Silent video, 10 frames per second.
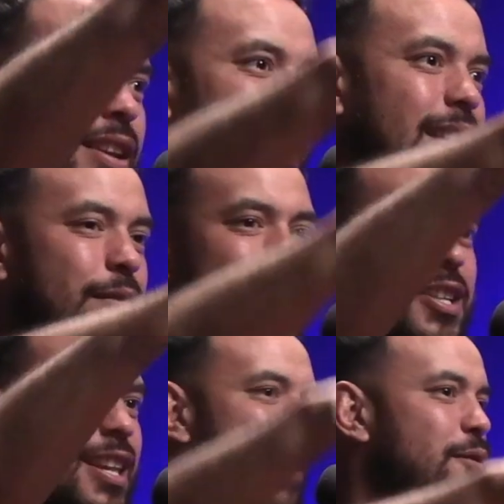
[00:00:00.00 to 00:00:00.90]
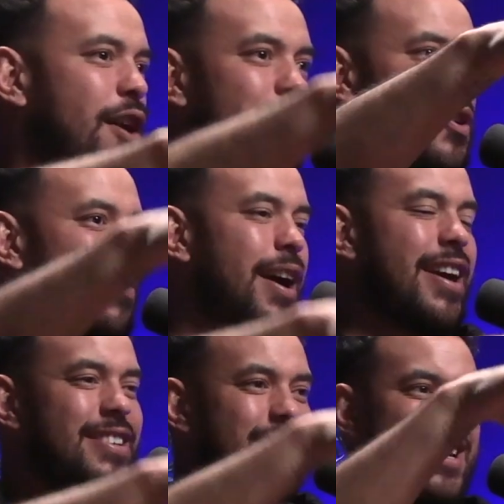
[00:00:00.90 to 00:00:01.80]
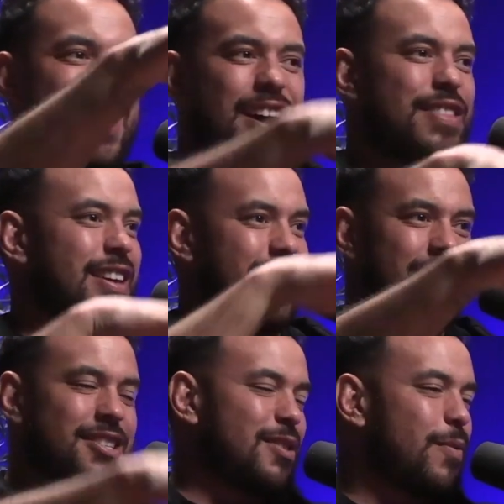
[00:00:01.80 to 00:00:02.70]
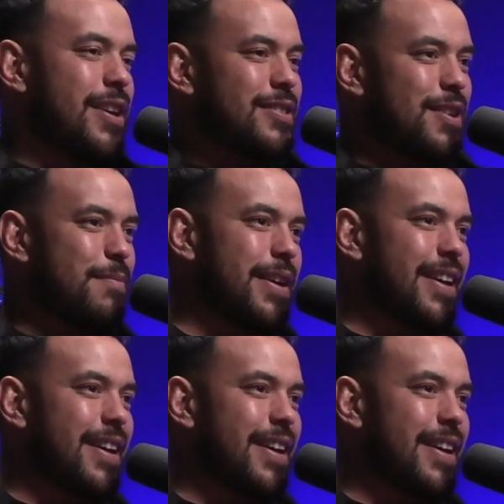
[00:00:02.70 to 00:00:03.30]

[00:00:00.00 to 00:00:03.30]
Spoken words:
And eventually they find new ways. I think that's just the way it's going to be.